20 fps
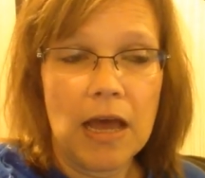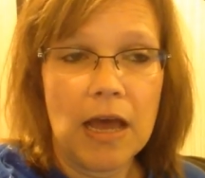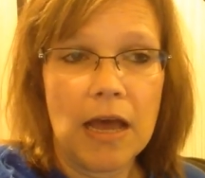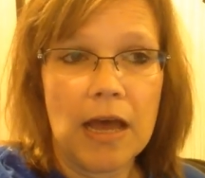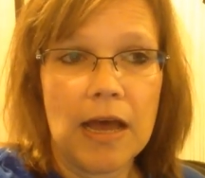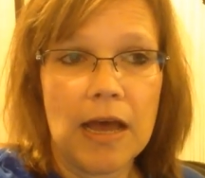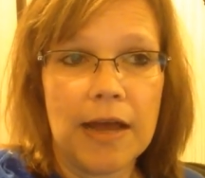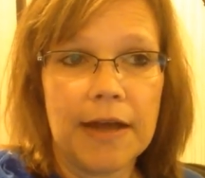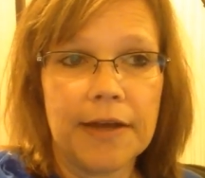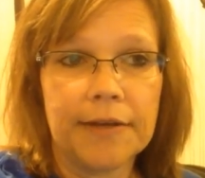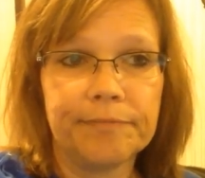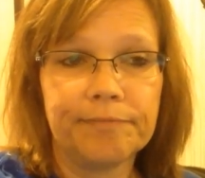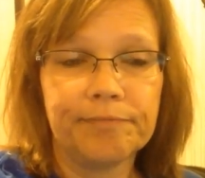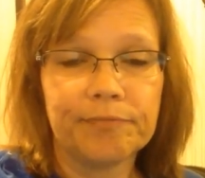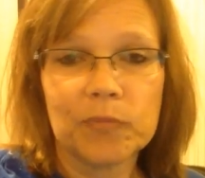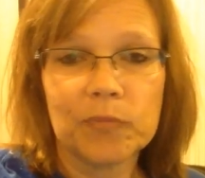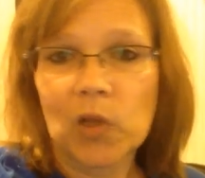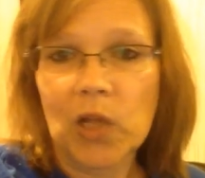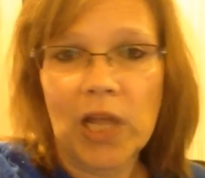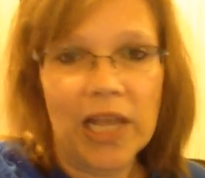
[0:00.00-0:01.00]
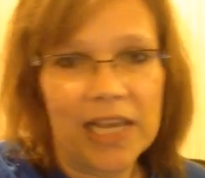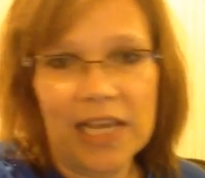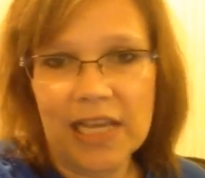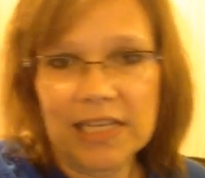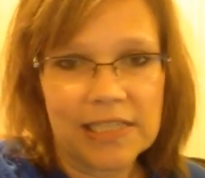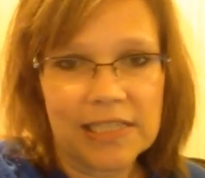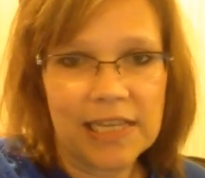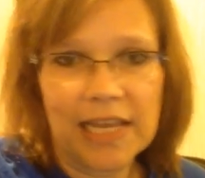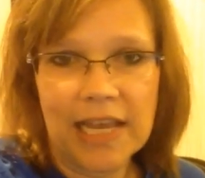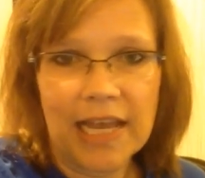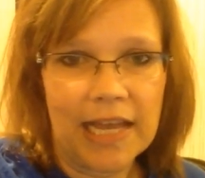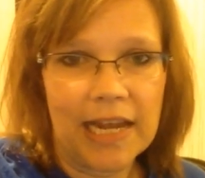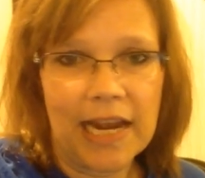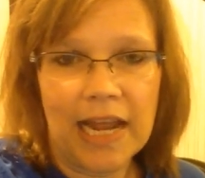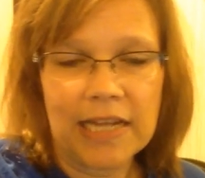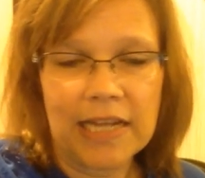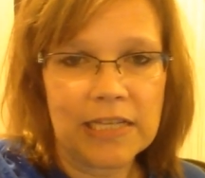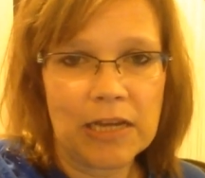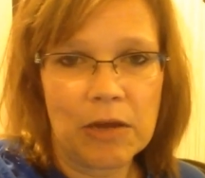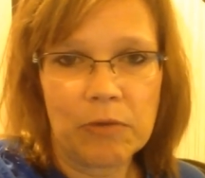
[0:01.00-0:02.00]
Like I said,
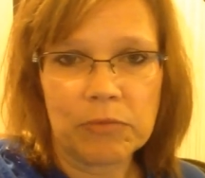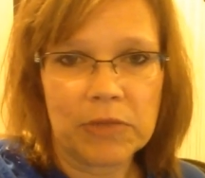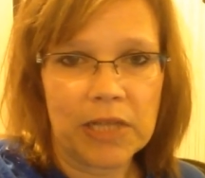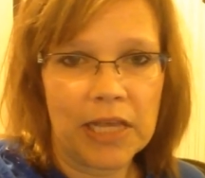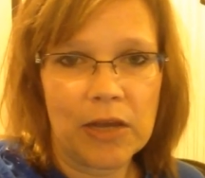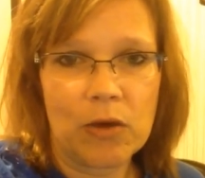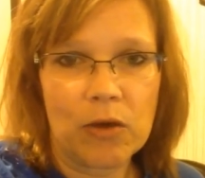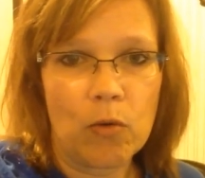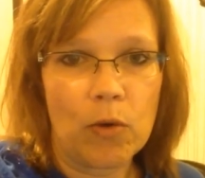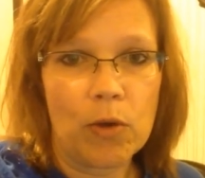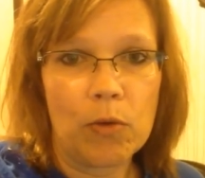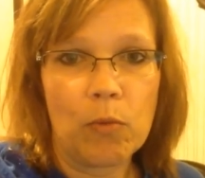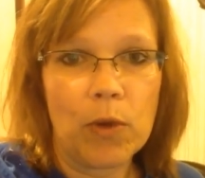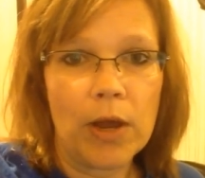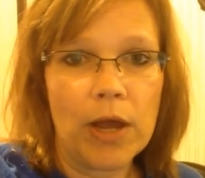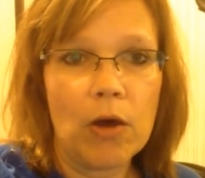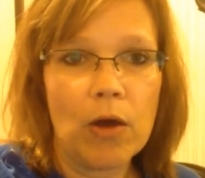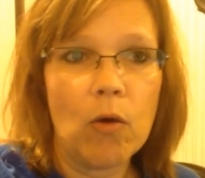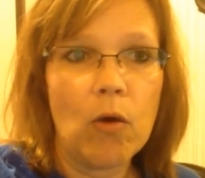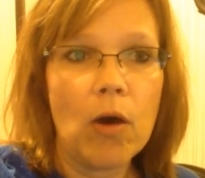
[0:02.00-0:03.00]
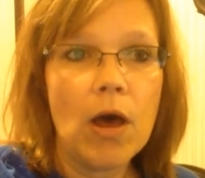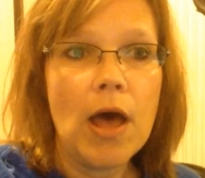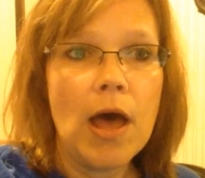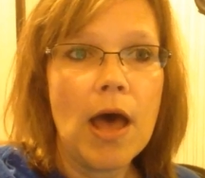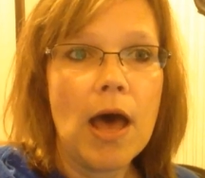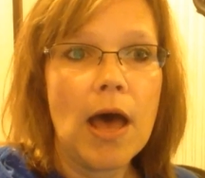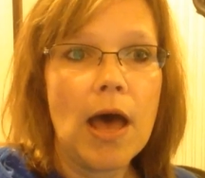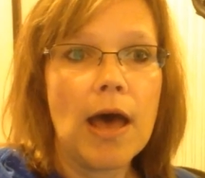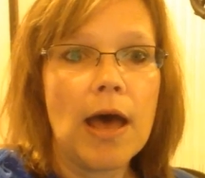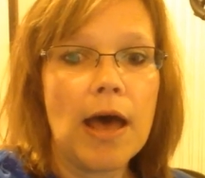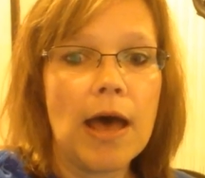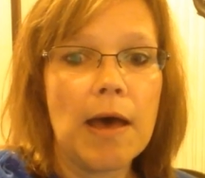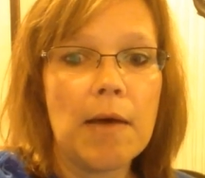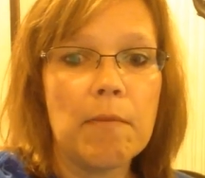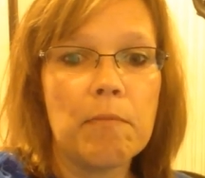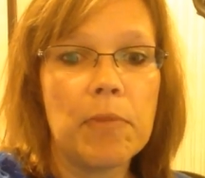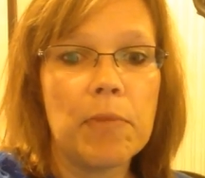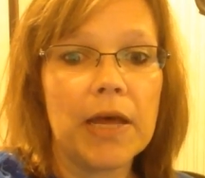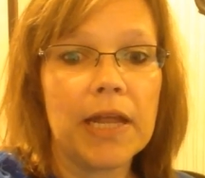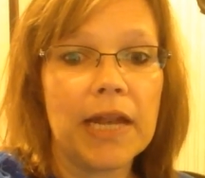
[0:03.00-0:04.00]
I don't think we will.
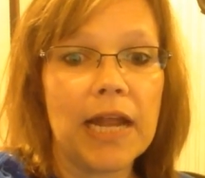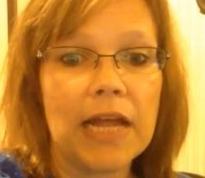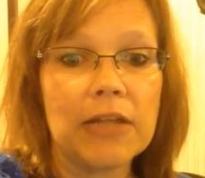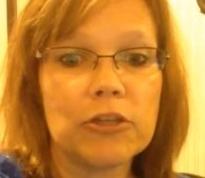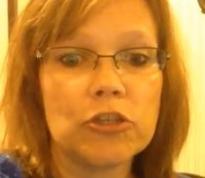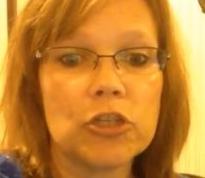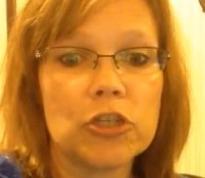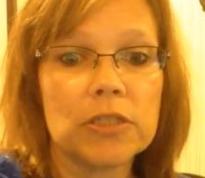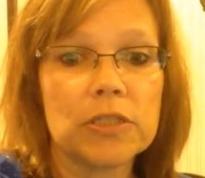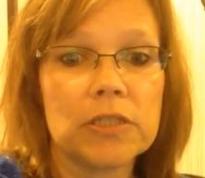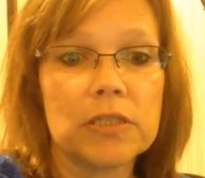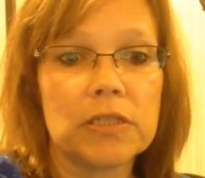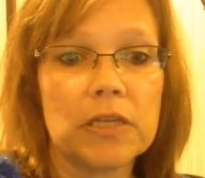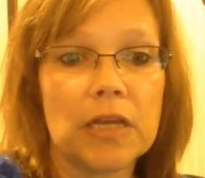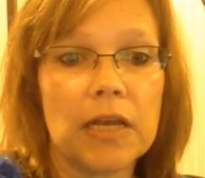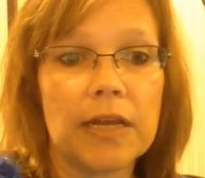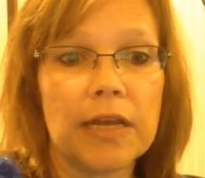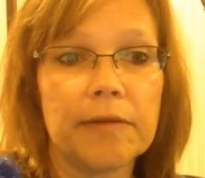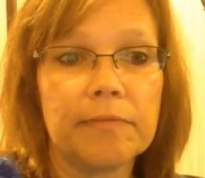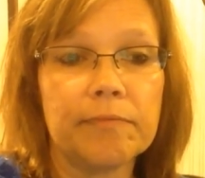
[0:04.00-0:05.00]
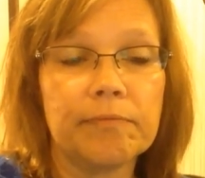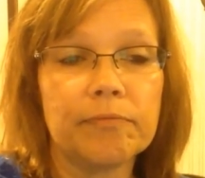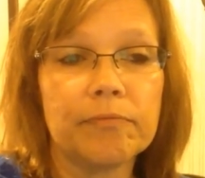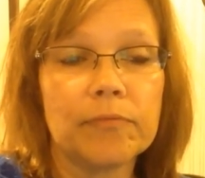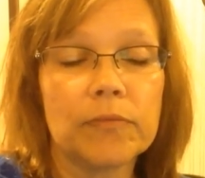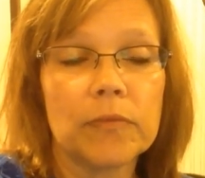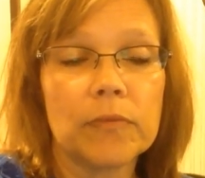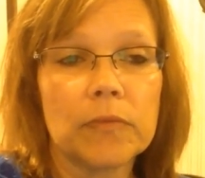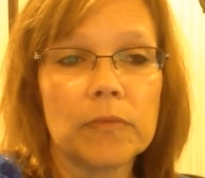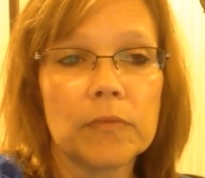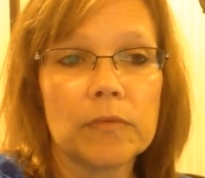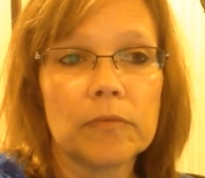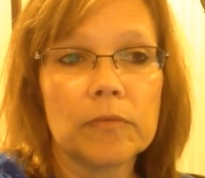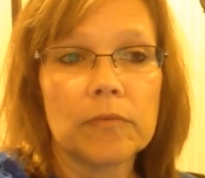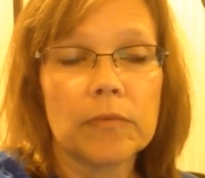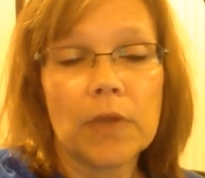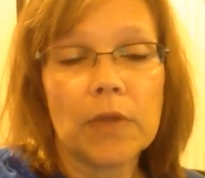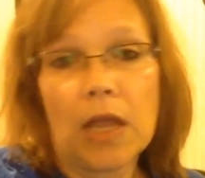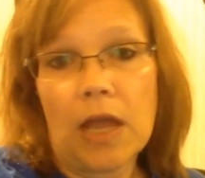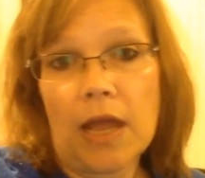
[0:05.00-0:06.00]
But I just
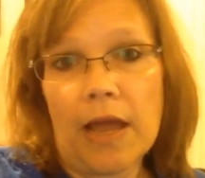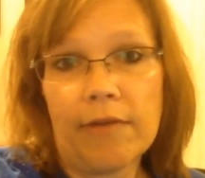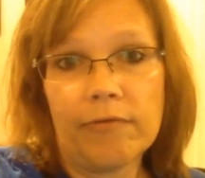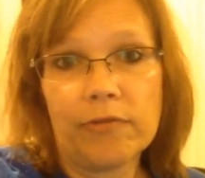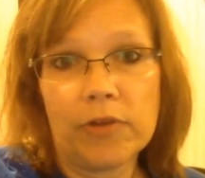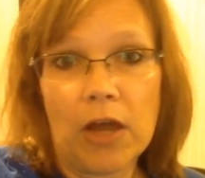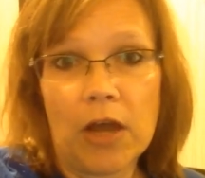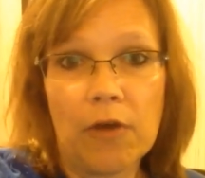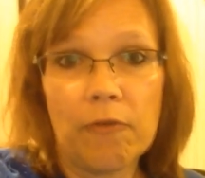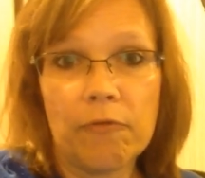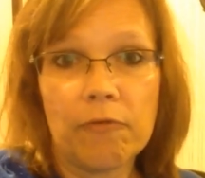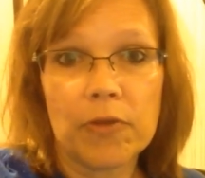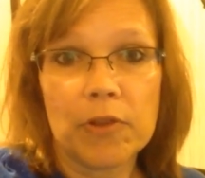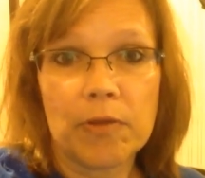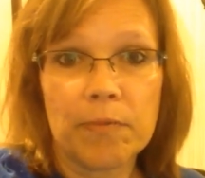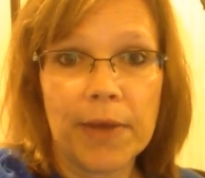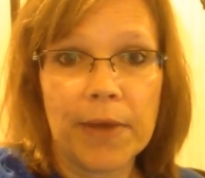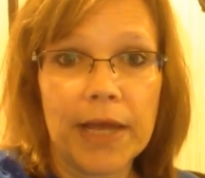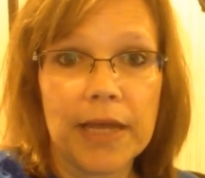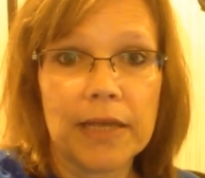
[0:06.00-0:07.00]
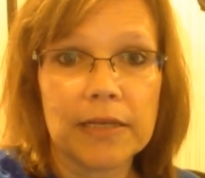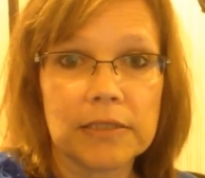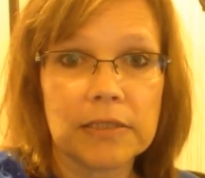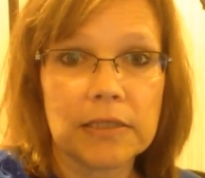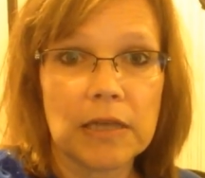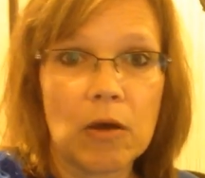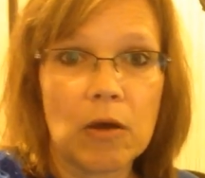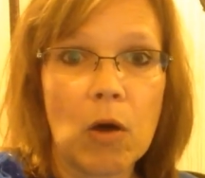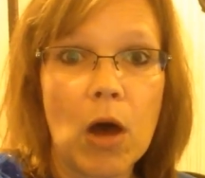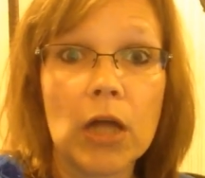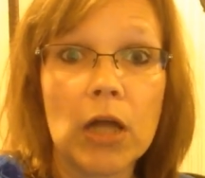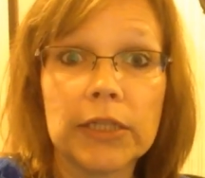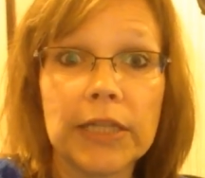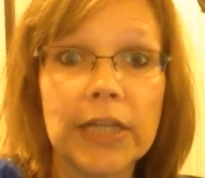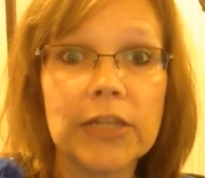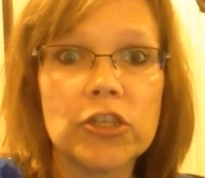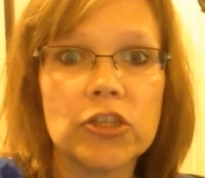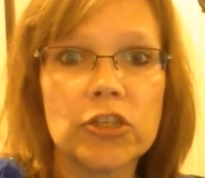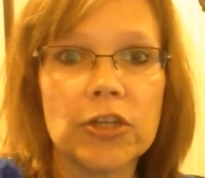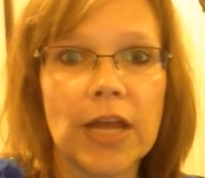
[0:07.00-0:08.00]
have to hope for the best. So I'll
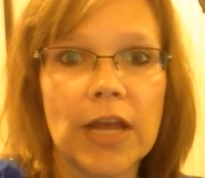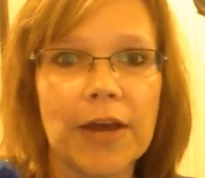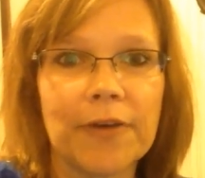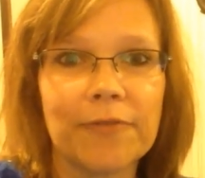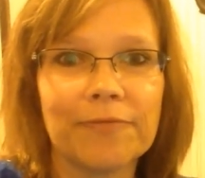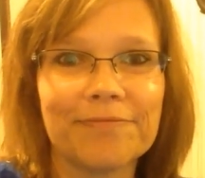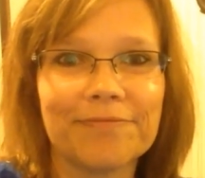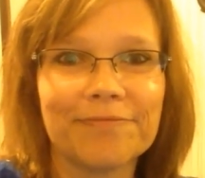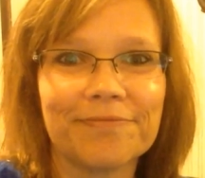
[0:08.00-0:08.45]
let you know.